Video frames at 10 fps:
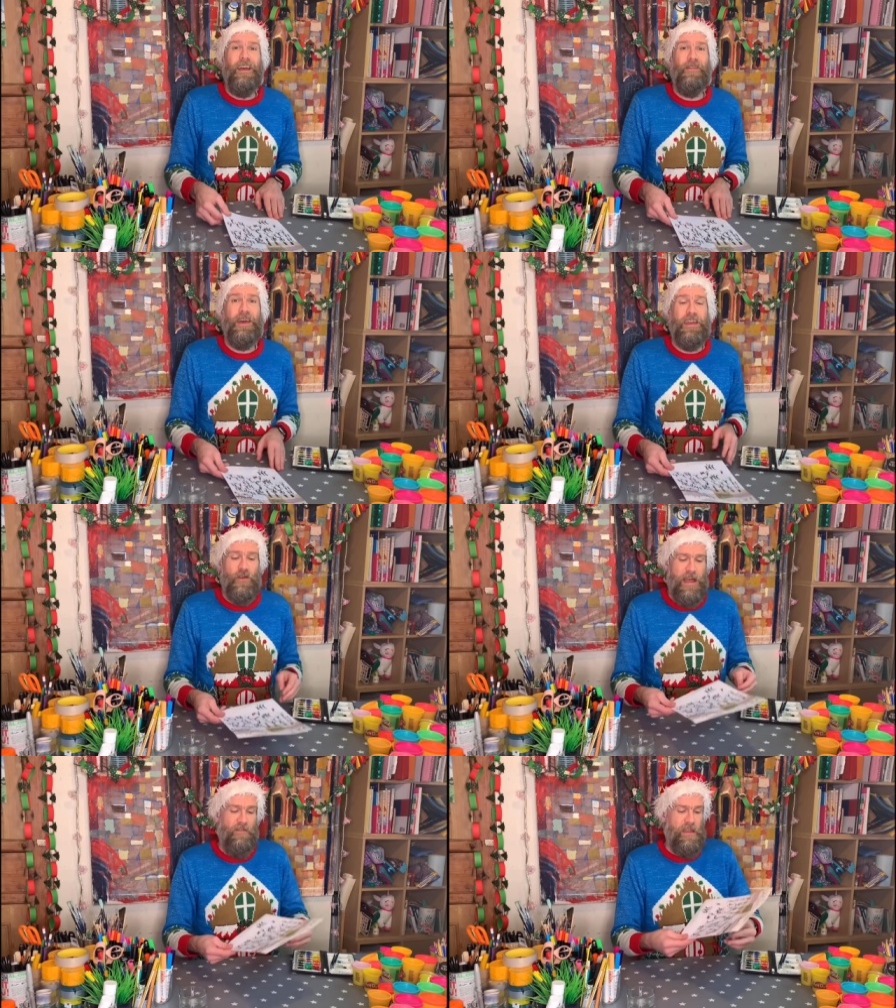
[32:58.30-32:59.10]
there you
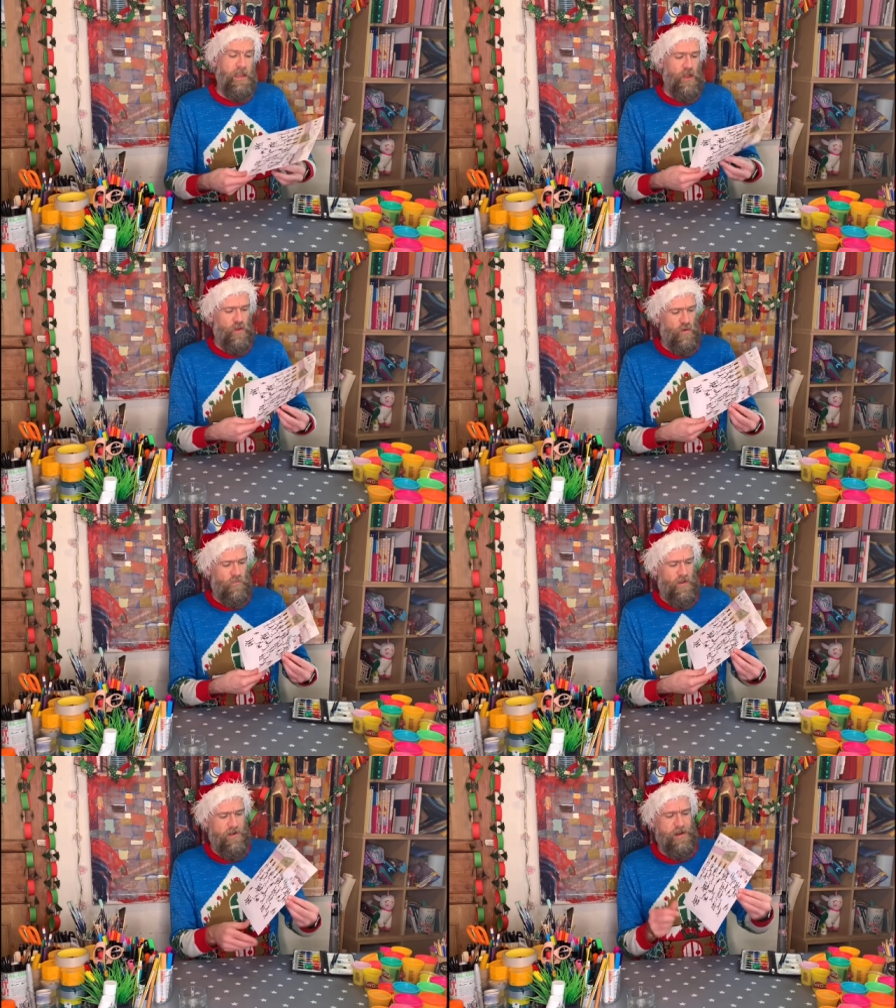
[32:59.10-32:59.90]
have it, your
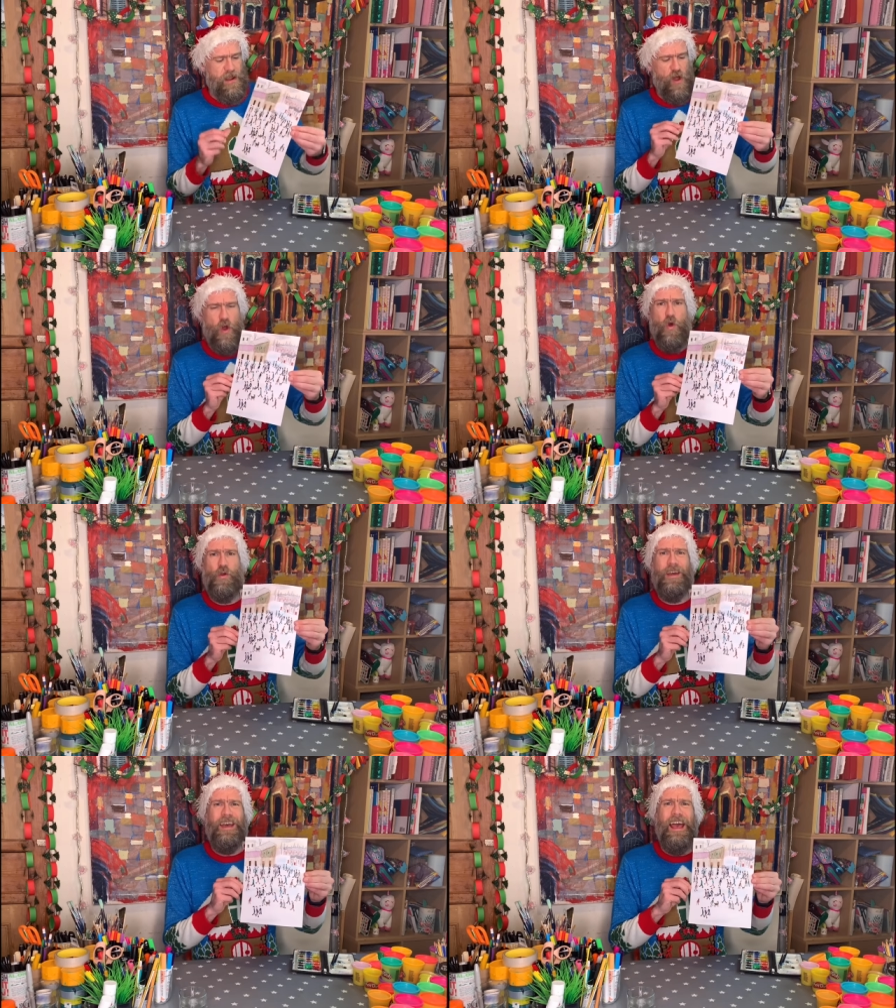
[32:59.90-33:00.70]
very
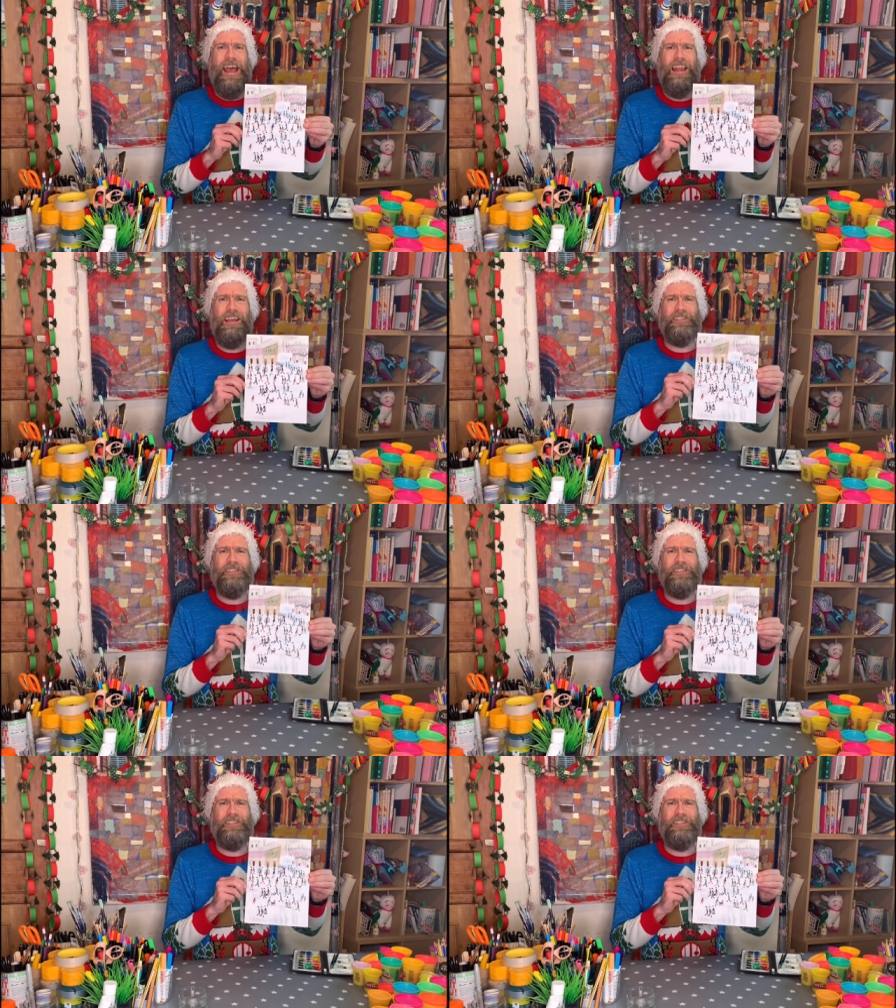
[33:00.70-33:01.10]
own LS